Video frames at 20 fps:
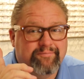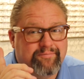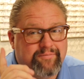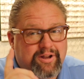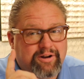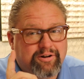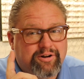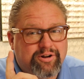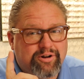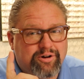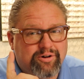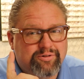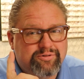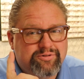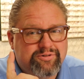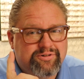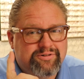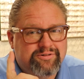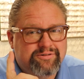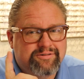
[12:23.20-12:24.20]
There it
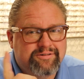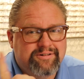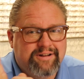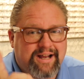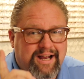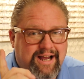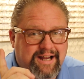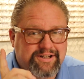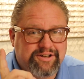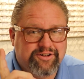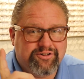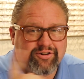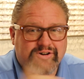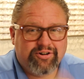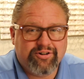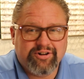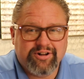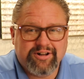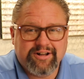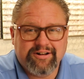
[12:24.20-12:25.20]
goes. I just
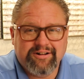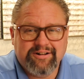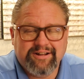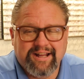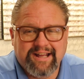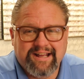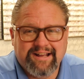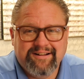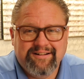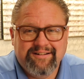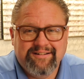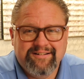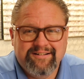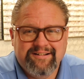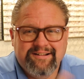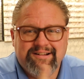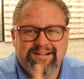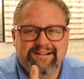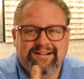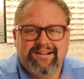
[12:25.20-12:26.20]
heard a little ding.
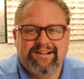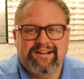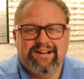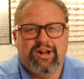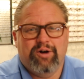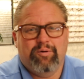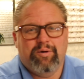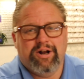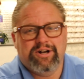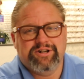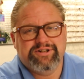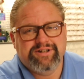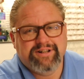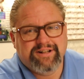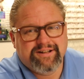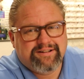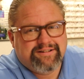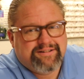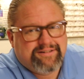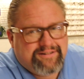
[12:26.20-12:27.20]
Now watch
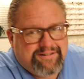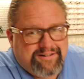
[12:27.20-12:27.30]
this.